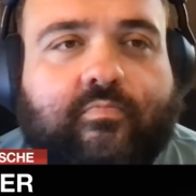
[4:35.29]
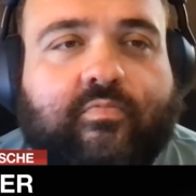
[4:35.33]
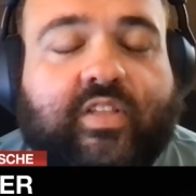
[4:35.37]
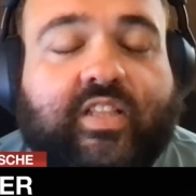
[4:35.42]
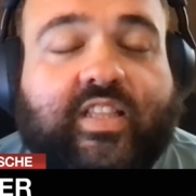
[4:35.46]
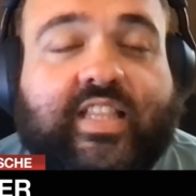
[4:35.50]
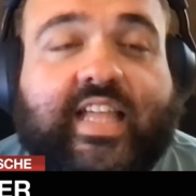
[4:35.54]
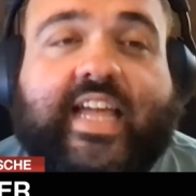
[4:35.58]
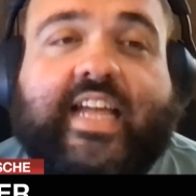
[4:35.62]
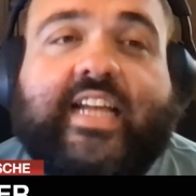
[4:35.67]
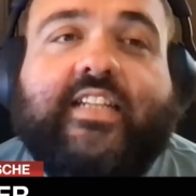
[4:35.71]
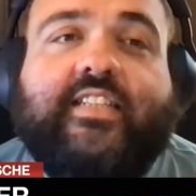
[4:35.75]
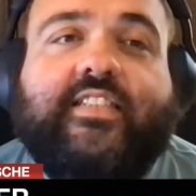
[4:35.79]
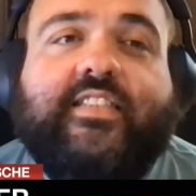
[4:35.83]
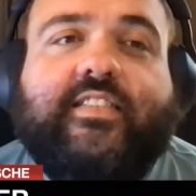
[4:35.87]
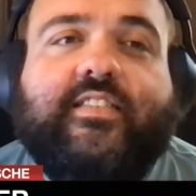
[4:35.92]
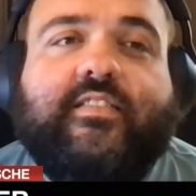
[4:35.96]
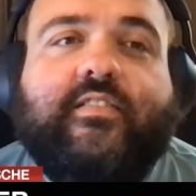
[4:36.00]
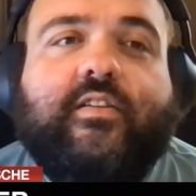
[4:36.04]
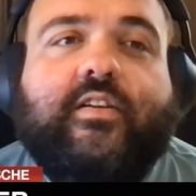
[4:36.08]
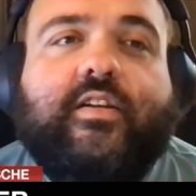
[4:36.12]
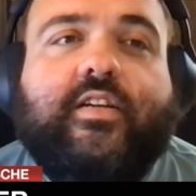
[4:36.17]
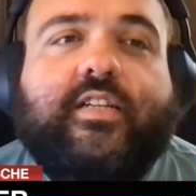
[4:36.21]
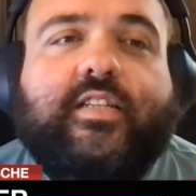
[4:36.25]
the late
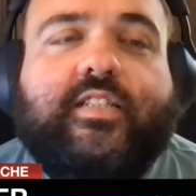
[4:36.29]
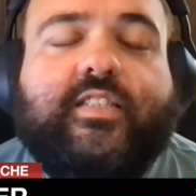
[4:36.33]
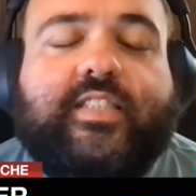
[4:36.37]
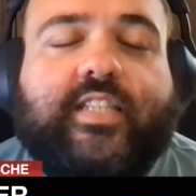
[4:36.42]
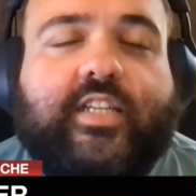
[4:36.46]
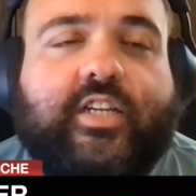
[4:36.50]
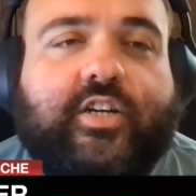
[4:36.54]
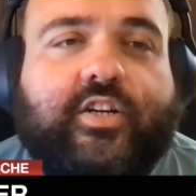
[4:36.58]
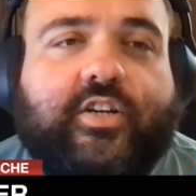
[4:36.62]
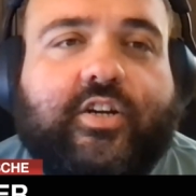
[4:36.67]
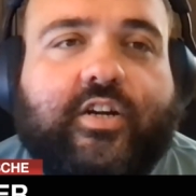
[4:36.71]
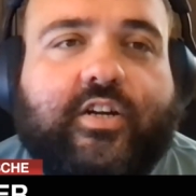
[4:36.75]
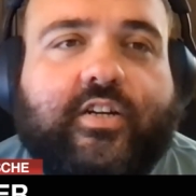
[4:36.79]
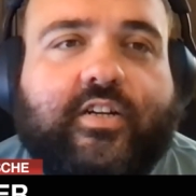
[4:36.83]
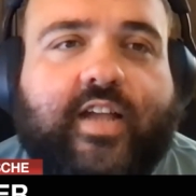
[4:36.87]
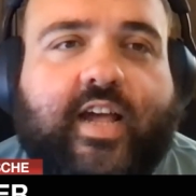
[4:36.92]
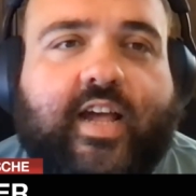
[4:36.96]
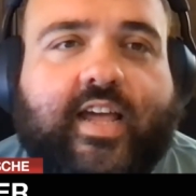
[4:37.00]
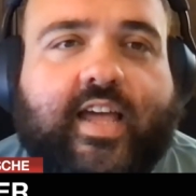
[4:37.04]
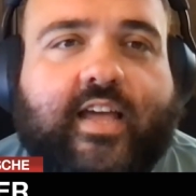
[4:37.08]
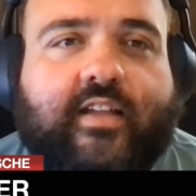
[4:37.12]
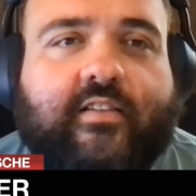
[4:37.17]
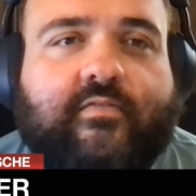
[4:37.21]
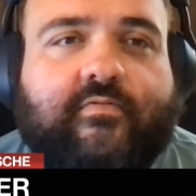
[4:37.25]
Senator
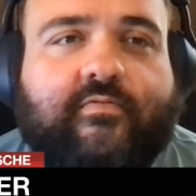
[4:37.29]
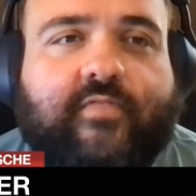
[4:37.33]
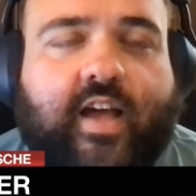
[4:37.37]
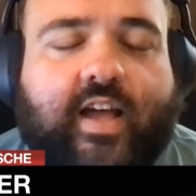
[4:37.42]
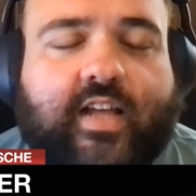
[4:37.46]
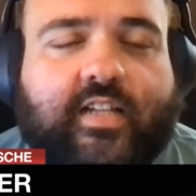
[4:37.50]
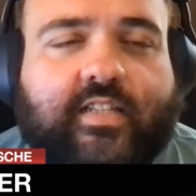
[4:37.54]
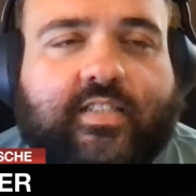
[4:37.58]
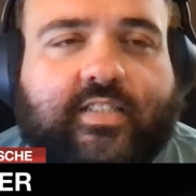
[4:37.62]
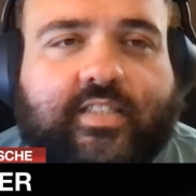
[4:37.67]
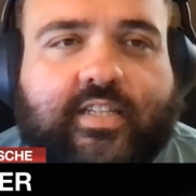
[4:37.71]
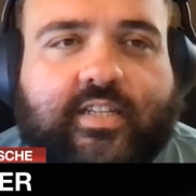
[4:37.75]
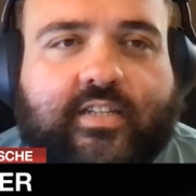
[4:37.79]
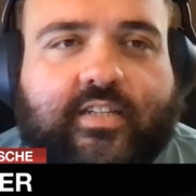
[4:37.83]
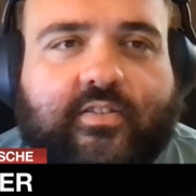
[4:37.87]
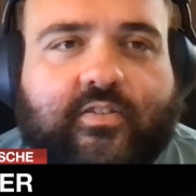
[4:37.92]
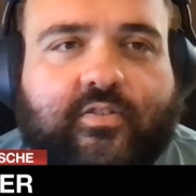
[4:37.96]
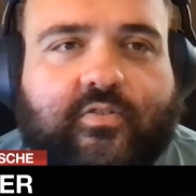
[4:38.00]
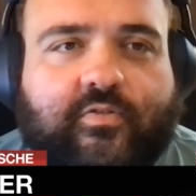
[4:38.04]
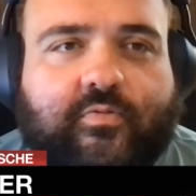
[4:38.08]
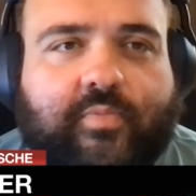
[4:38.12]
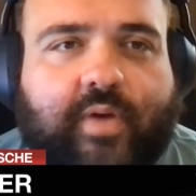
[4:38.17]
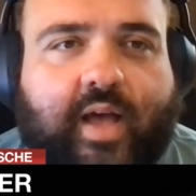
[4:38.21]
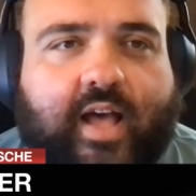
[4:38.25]
Dianne
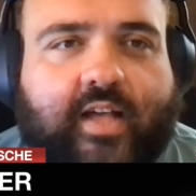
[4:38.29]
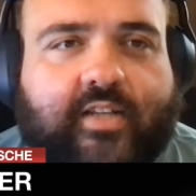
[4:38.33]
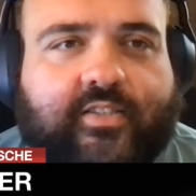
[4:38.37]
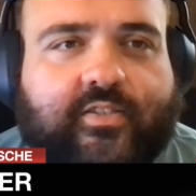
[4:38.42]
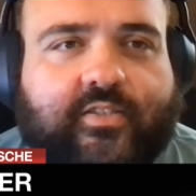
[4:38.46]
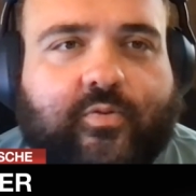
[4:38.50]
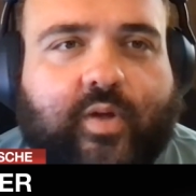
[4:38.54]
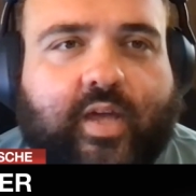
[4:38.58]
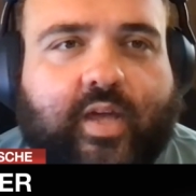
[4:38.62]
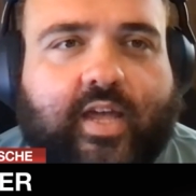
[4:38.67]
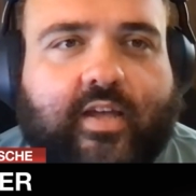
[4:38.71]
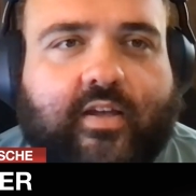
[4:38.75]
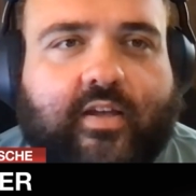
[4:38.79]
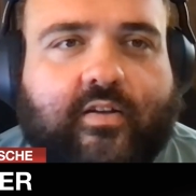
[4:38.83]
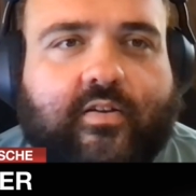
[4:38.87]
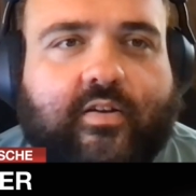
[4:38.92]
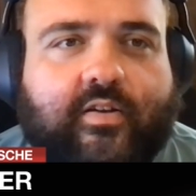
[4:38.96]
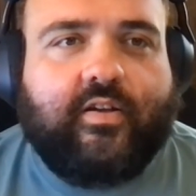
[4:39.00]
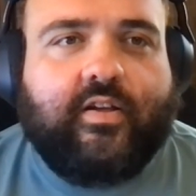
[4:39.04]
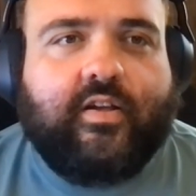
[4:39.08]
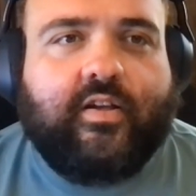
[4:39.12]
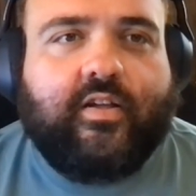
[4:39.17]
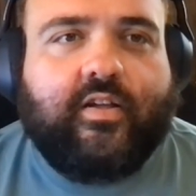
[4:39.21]
Feinstein, who passed away